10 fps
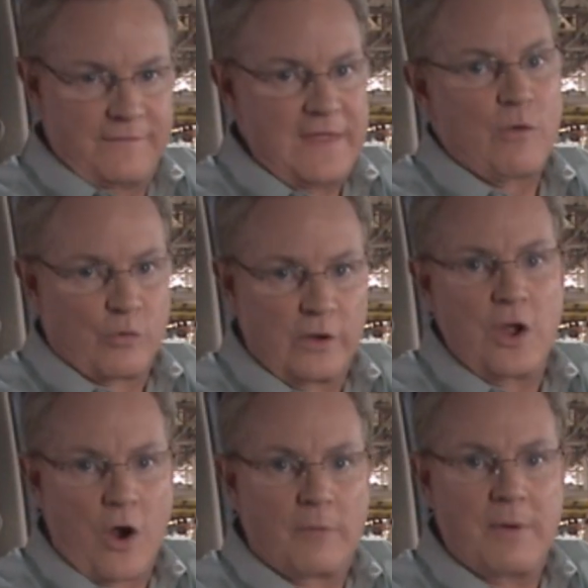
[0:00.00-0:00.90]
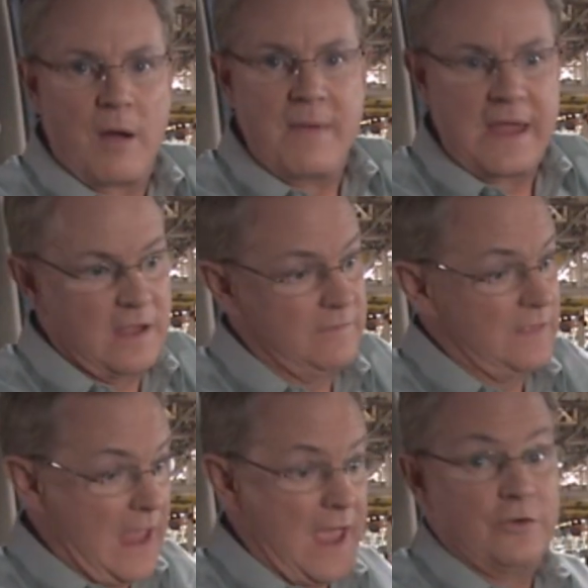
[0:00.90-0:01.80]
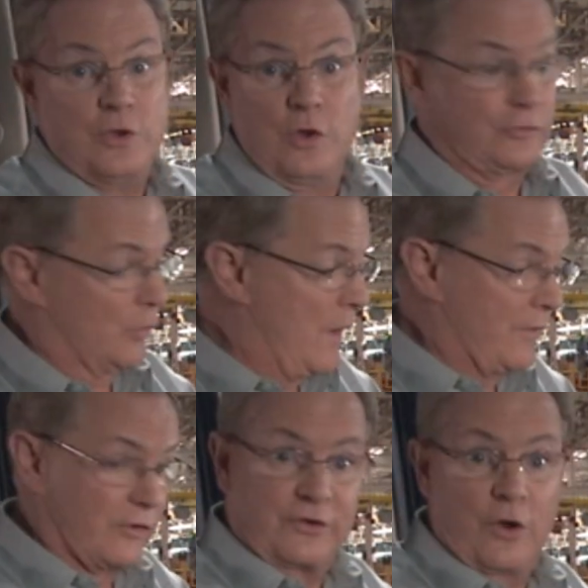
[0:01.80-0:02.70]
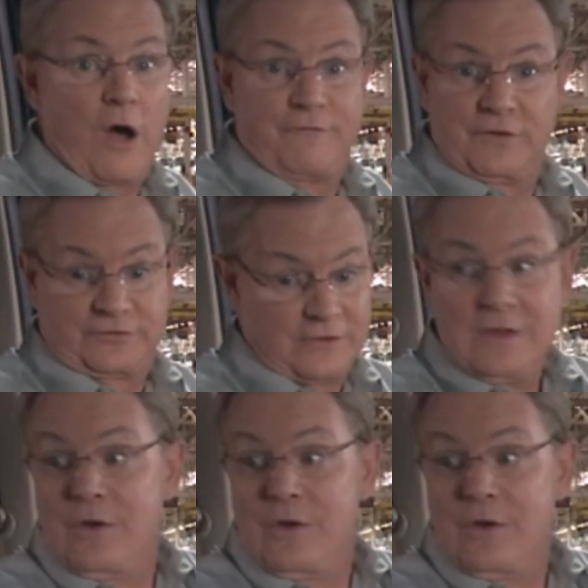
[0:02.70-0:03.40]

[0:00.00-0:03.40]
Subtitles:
They really are about making the end user, whether it's an office